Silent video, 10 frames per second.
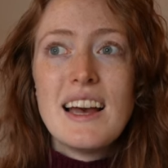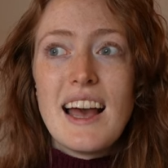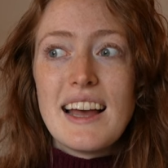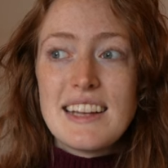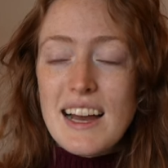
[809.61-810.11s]

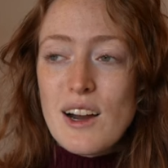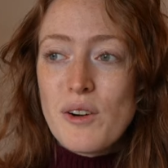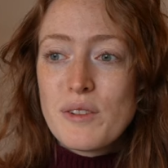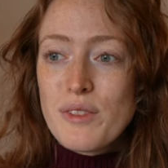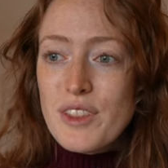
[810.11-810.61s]
And
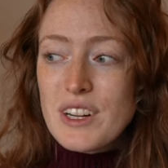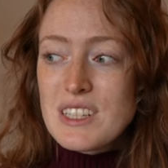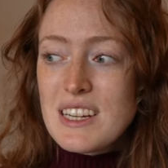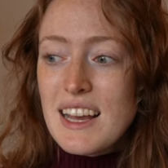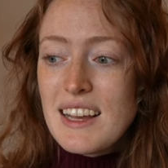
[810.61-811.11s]
now
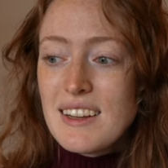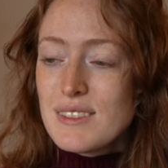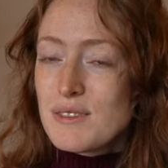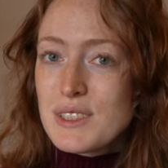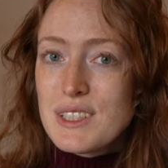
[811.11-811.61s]

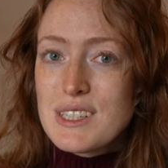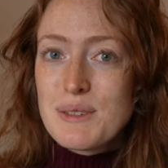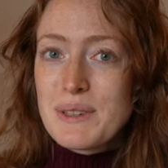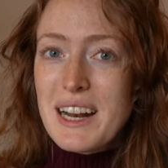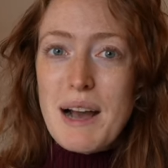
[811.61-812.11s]
Thursday, we'll see
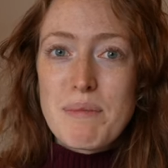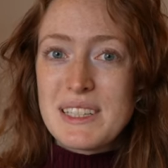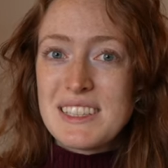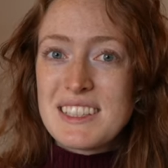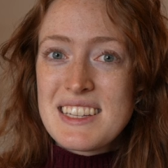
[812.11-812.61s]
what
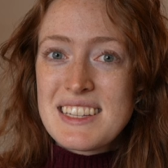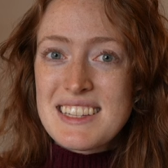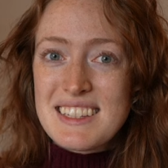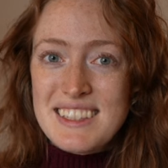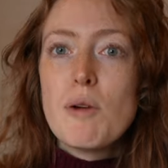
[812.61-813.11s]

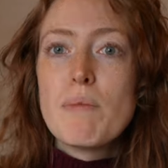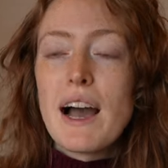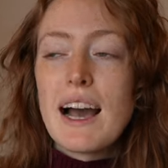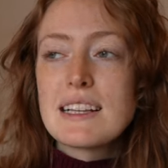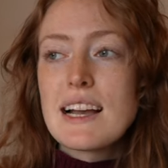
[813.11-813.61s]
happens. But
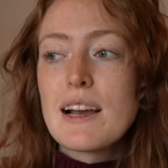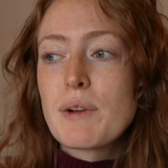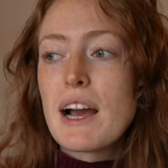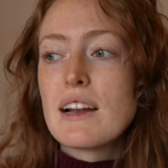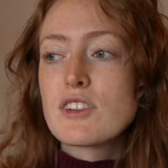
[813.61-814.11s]
as I am
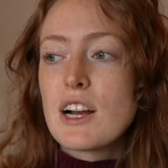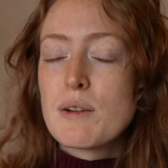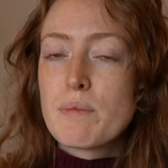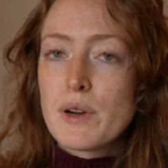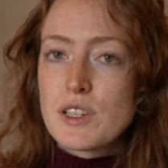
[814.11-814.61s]
kind of trying
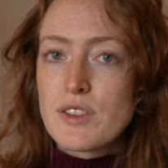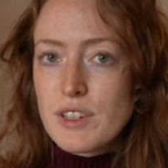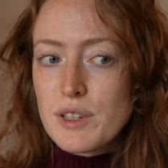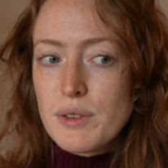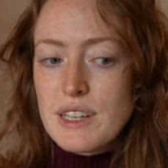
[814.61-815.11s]
to push
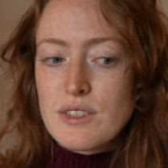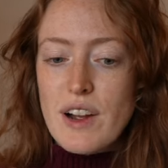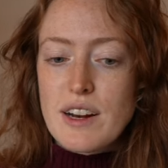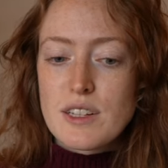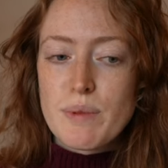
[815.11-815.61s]
through this
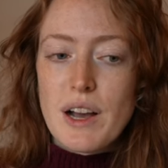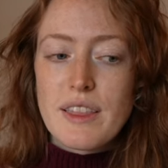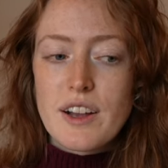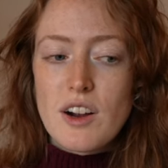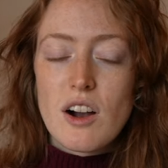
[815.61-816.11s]
writer's block,
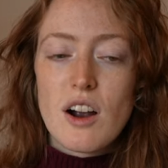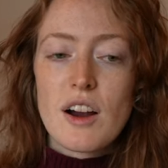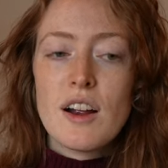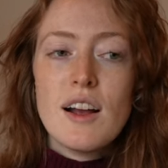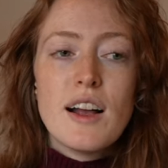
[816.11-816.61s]
there
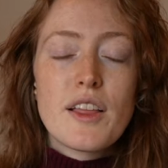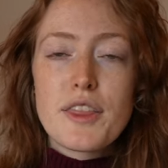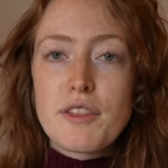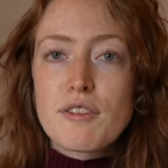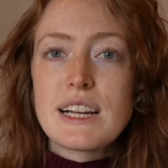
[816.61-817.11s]
are
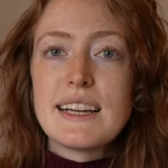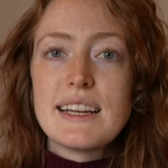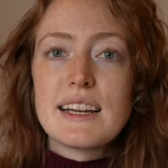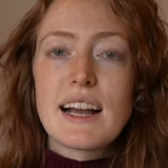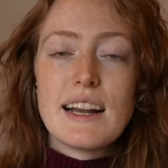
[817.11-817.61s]

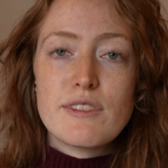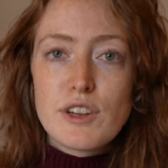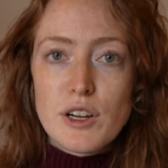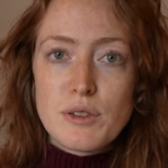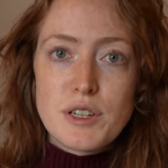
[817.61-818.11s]
three kind of
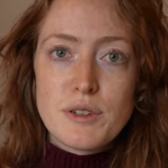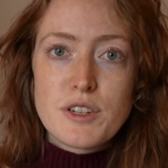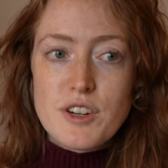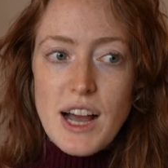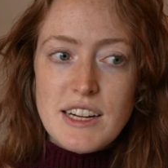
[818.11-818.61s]
go-to
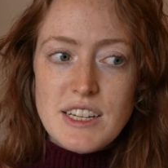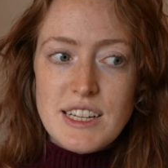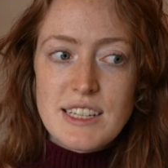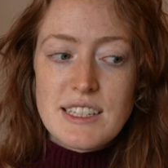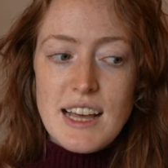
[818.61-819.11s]

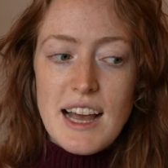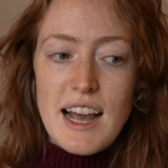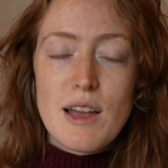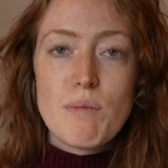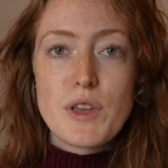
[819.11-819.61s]
strategies that
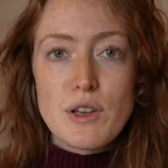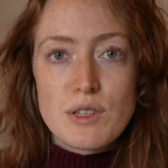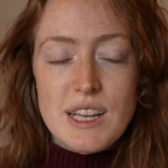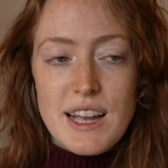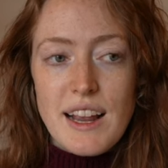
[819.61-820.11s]
I am
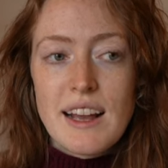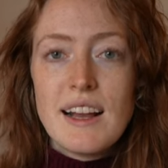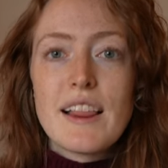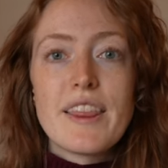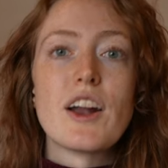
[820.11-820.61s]
using
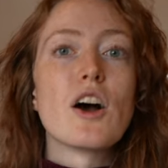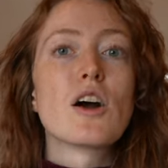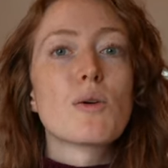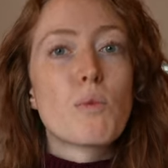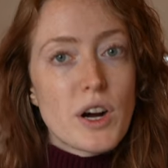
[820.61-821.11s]
that
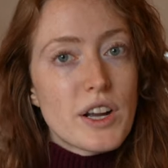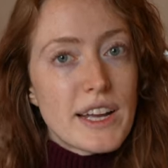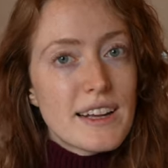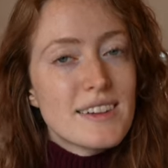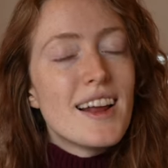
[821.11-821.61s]
are
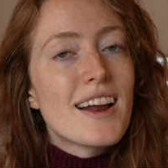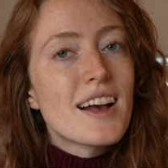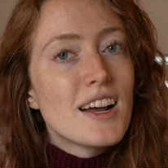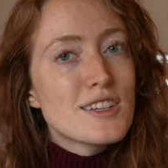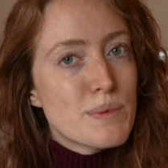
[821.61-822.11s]
working. Not
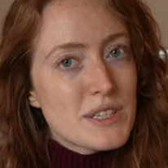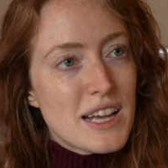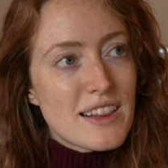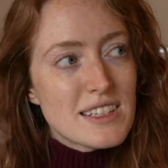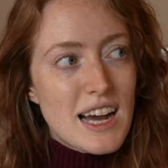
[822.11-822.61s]

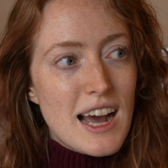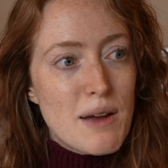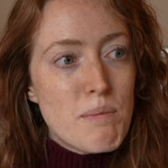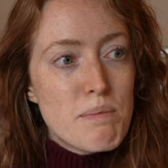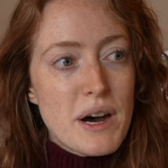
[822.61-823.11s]
100% of the
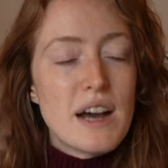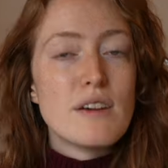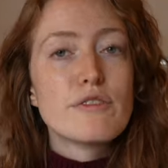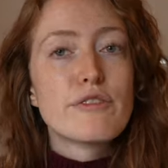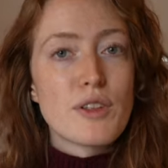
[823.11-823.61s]
time,
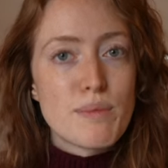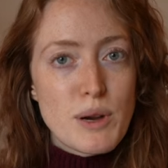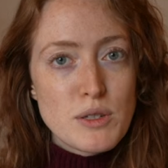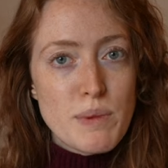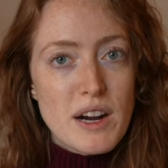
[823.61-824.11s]
but for the
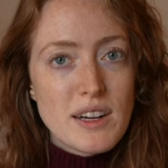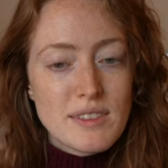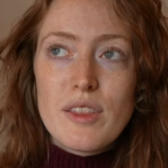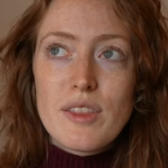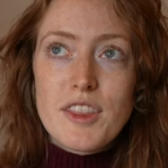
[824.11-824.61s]
most part.
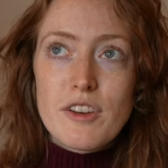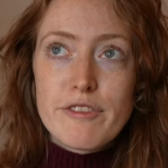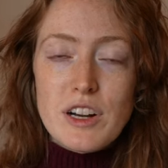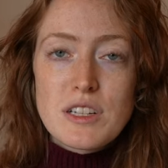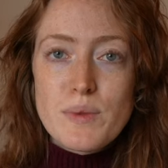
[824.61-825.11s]
The
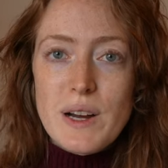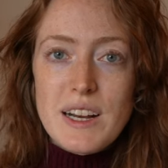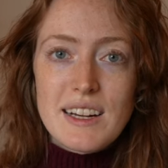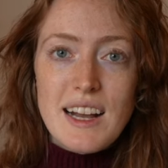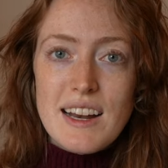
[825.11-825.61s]
first one
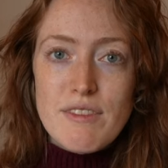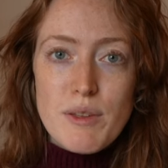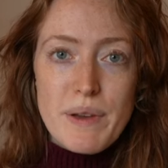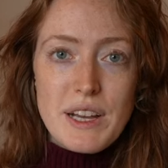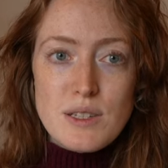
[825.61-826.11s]
and kind of the
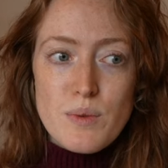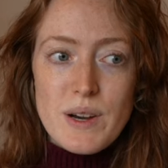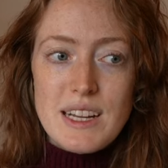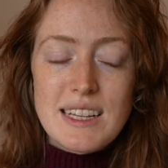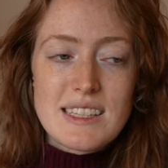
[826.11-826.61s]
biggest
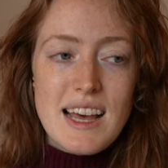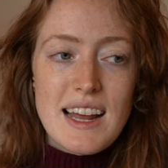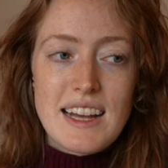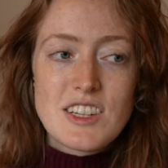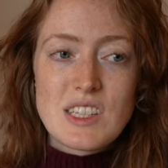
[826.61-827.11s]
one is
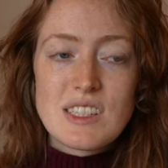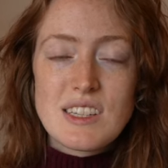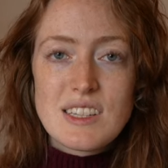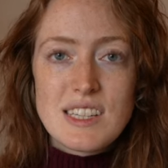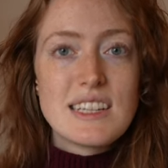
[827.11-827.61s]
that I just
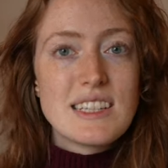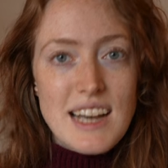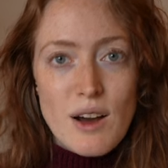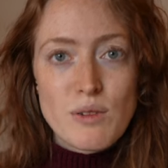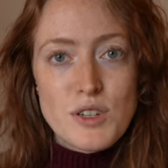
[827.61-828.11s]
sit
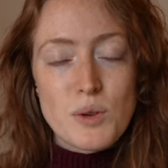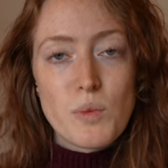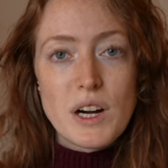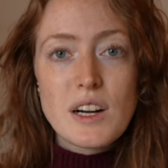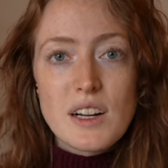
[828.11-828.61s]
down to
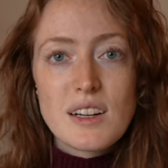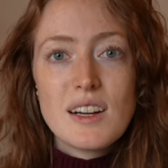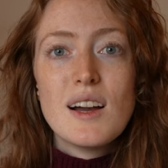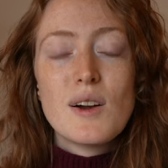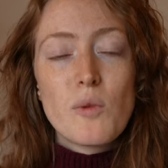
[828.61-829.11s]
work
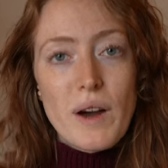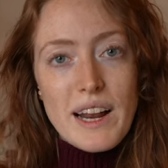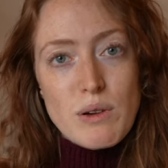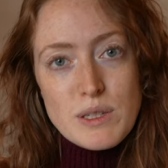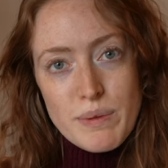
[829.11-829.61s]
when
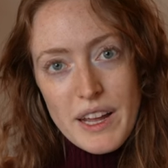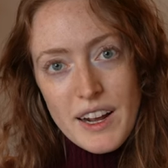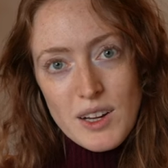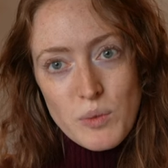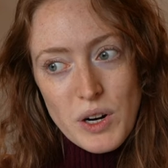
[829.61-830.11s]
I was
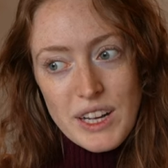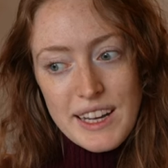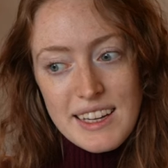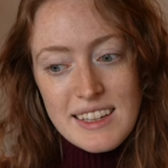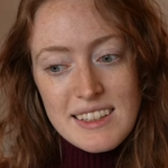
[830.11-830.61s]
planning on
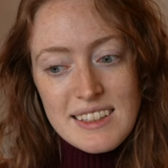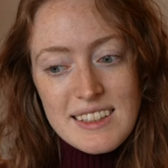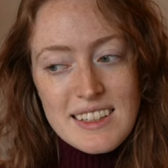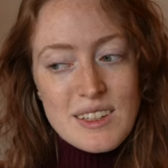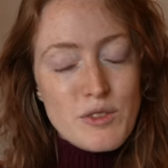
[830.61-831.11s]
working,
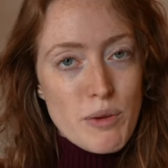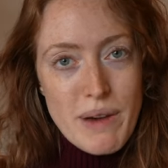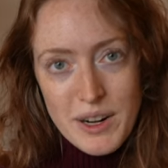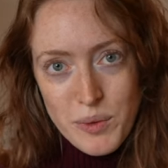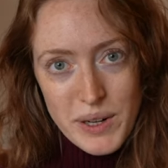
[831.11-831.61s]
no
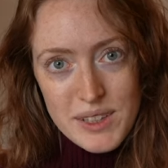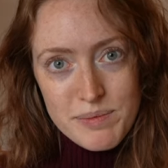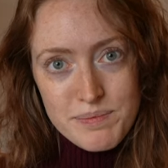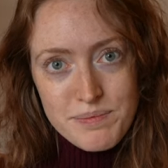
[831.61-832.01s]
matter what.